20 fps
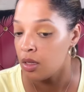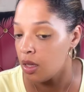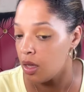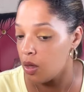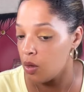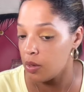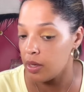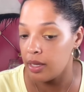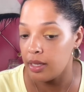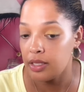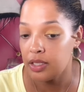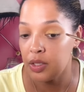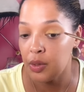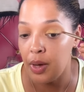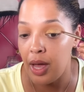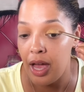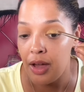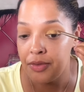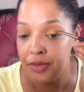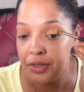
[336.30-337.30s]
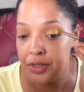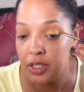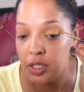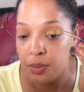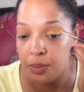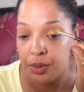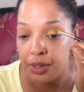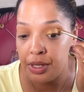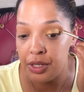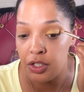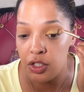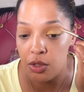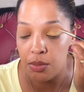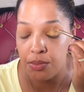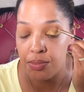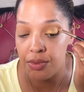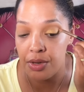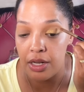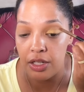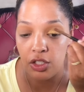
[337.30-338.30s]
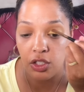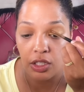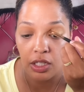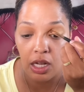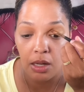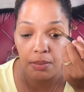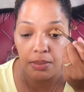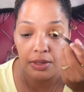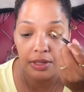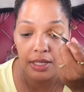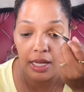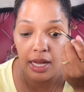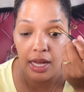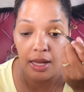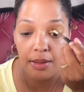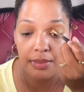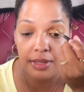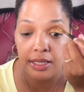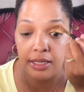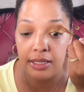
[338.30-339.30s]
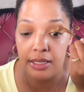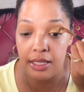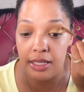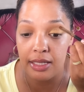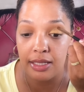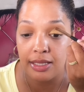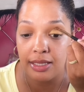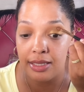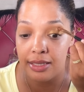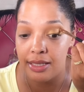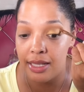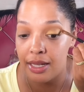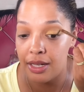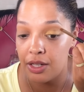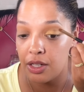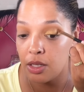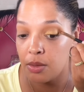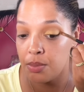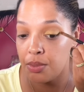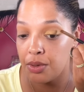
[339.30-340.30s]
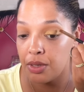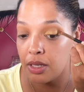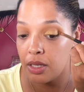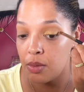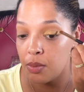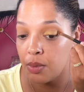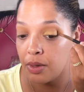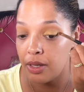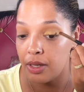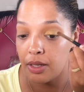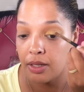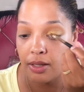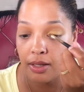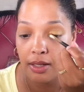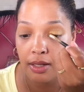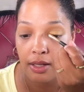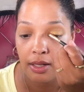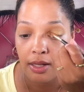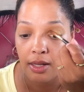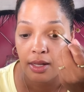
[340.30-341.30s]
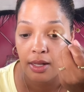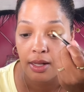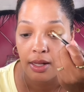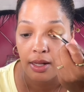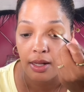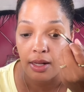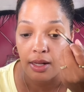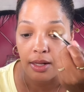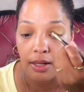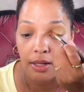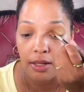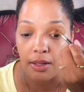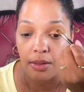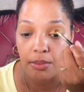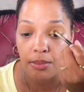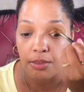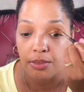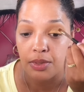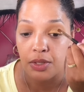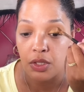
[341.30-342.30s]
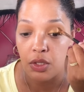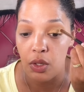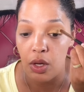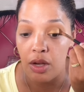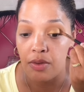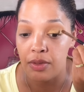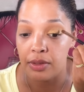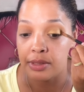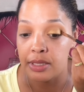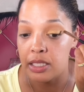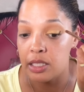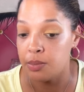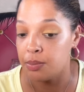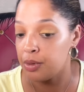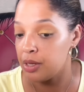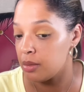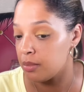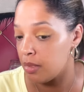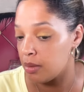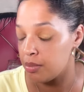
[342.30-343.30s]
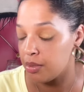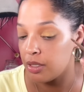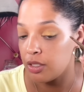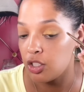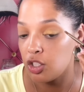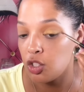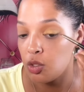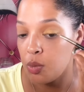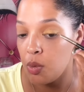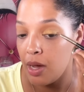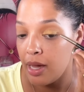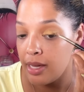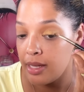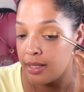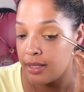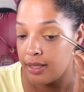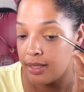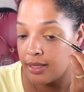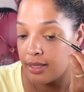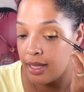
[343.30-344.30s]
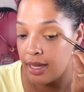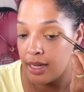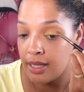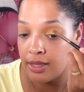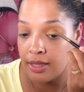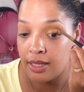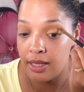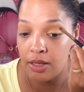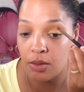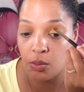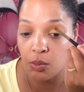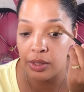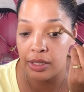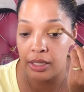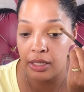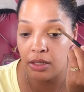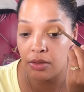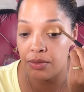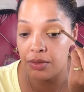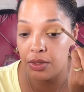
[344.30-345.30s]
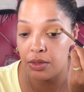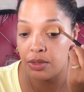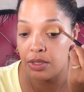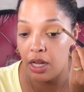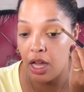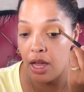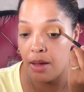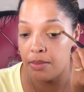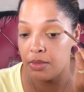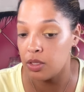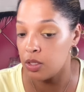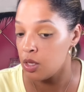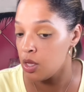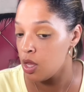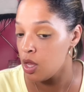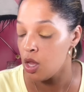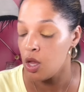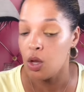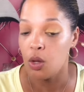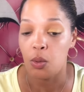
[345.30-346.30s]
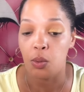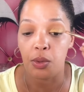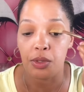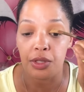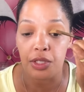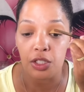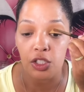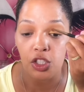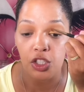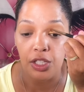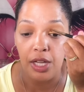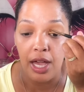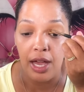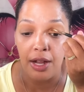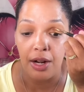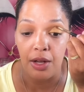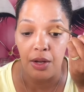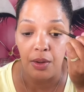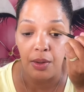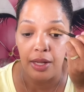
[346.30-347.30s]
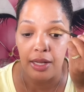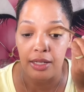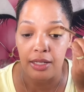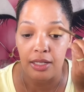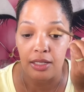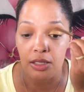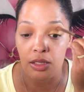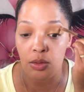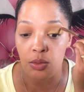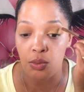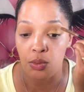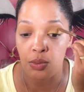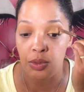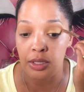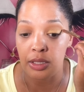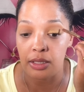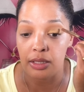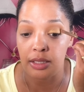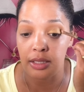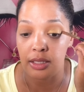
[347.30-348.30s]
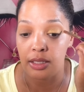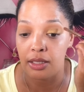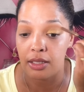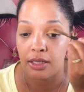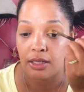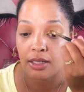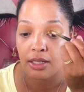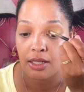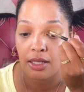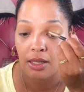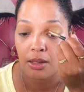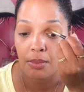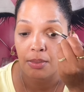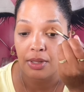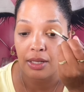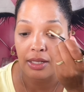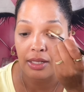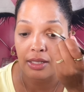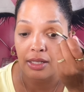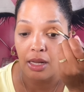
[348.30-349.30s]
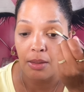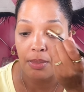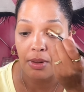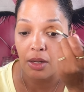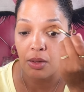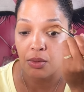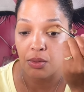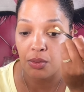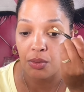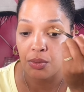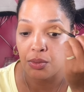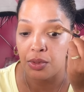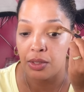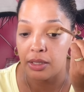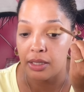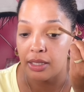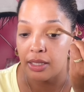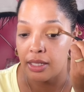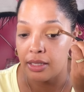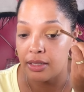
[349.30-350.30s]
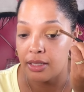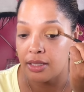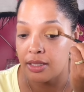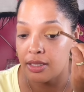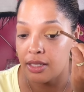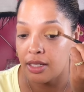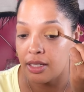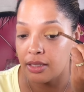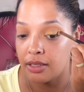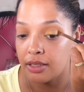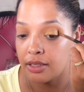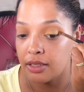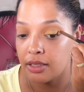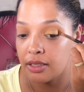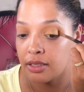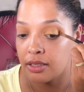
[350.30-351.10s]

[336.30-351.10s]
Okay, so after spraying your brush a couple times, it does layer pretty well. Um, so I've only sprayed my brush twice and then went in a few times with the shadow and it's really picking up. I really like this color.